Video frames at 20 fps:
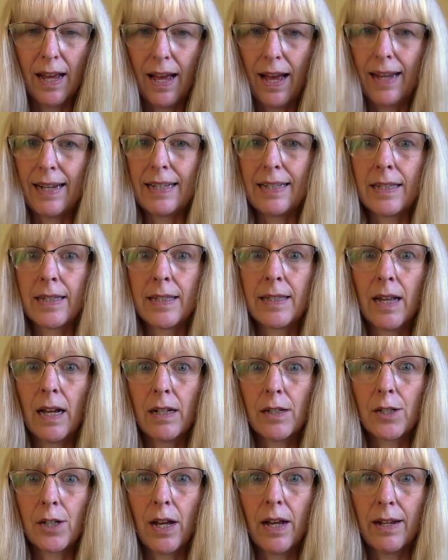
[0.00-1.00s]
And it's
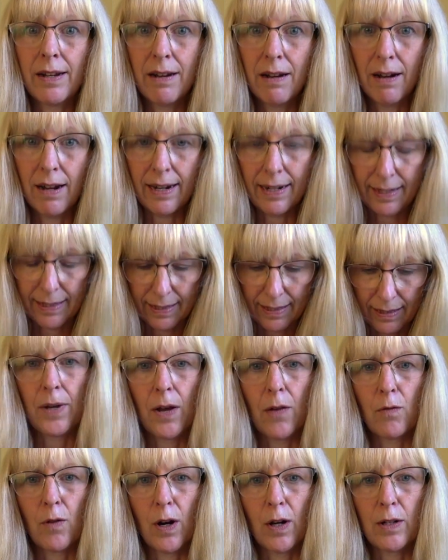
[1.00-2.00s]
such a nice
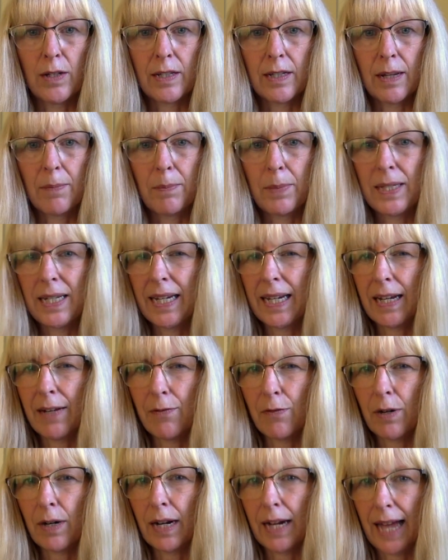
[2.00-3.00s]
nut roast, particularly
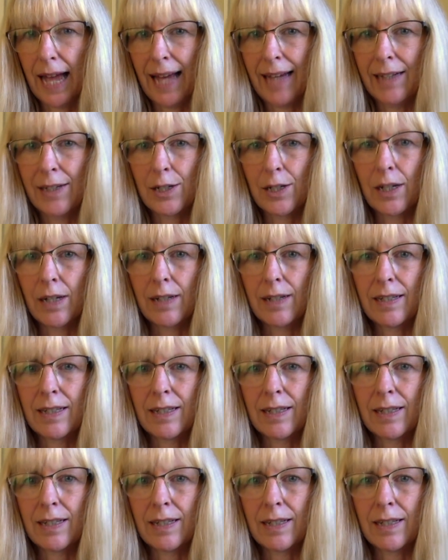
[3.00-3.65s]
for an occasion.